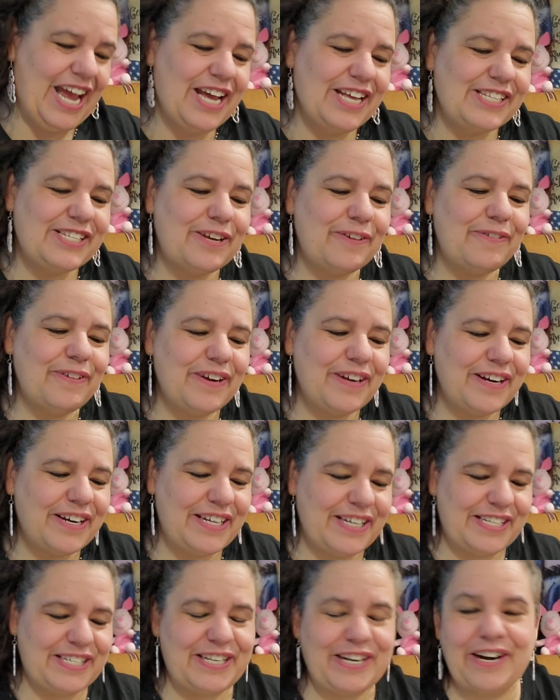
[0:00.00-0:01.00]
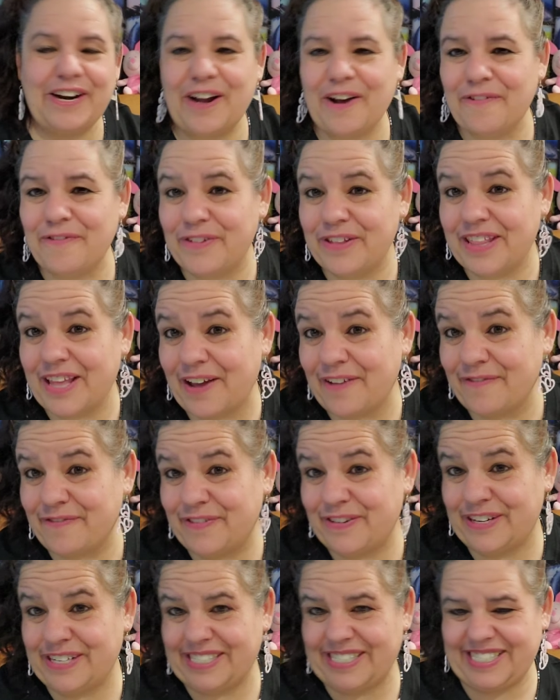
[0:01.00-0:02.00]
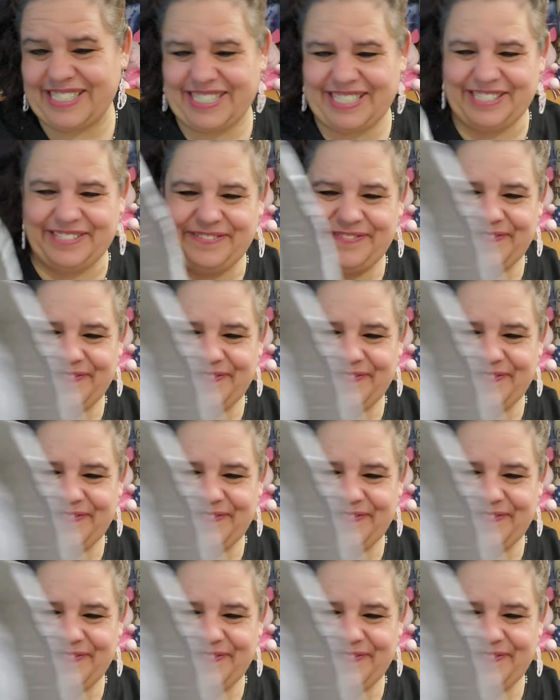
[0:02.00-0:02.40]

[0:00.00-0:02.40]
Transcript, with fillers: So we're going to start off with that first.